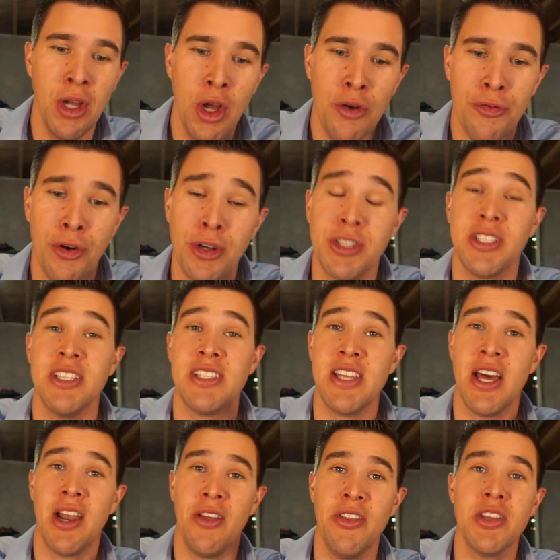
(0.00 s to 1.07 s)
First is
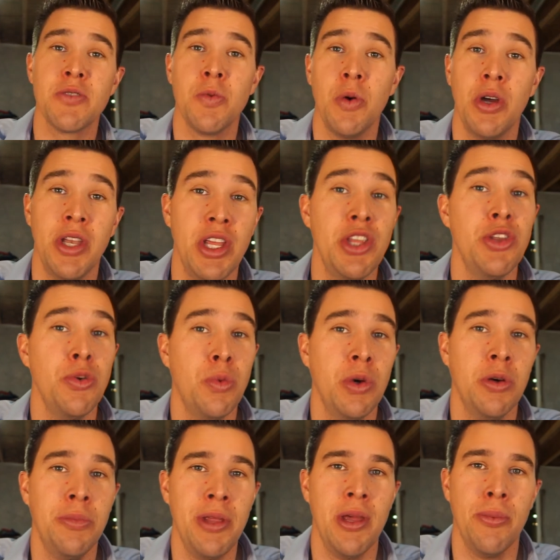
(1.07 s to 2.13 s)
that on this one, you
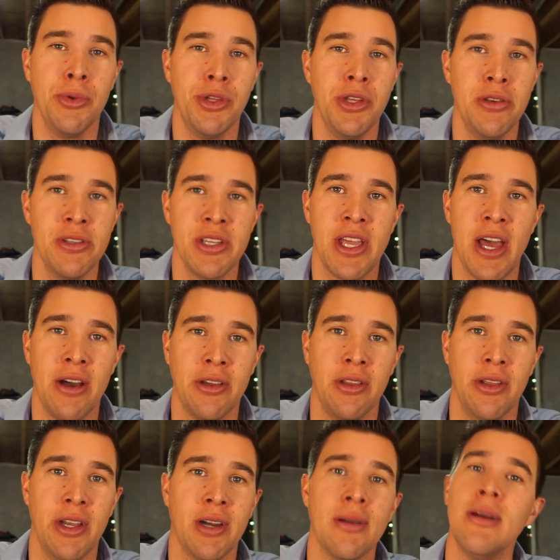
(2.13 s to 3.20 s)
will be able to use a
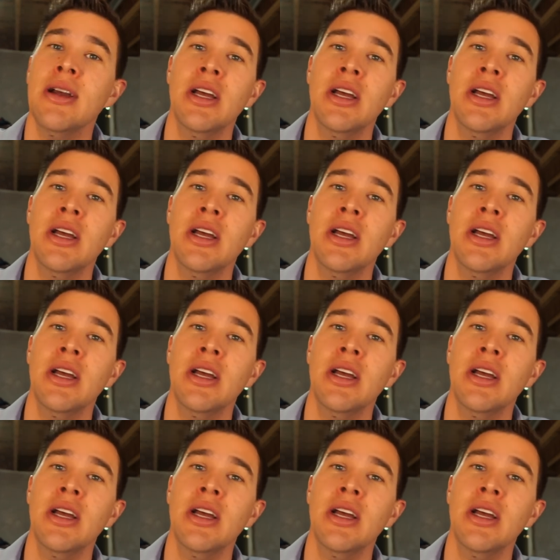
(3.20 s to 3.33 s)
calculator.